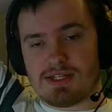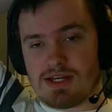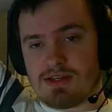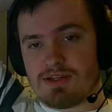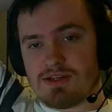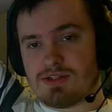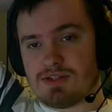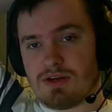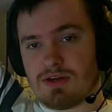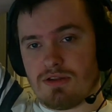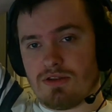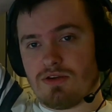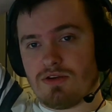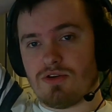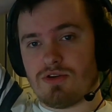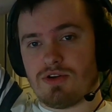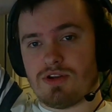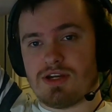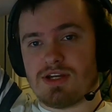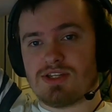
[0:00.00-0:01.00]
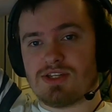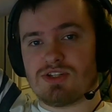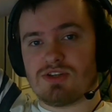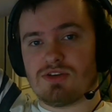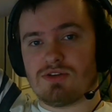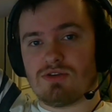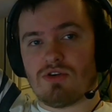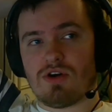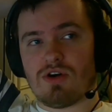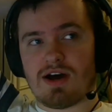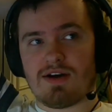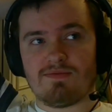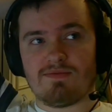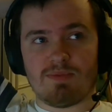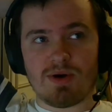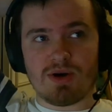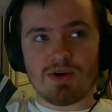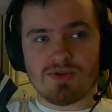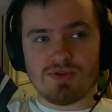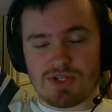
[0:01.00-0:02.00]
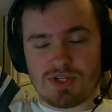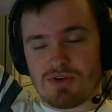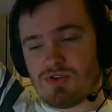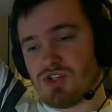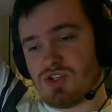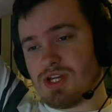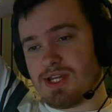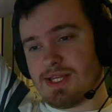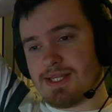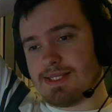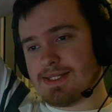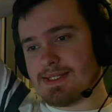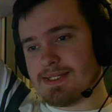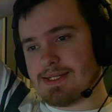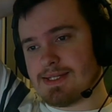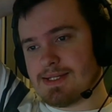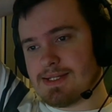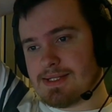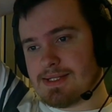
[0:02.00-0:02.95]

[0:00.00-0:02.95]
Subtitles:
and Anand needs to not have bozo genes.